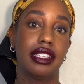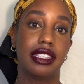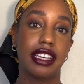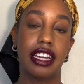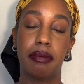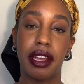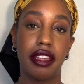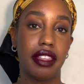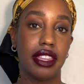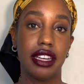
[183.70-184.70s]
set up
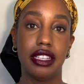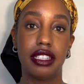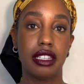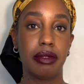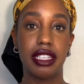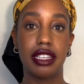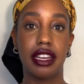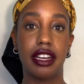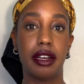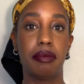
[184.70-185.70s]
anything that needs to be set
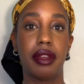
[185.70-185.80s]
up,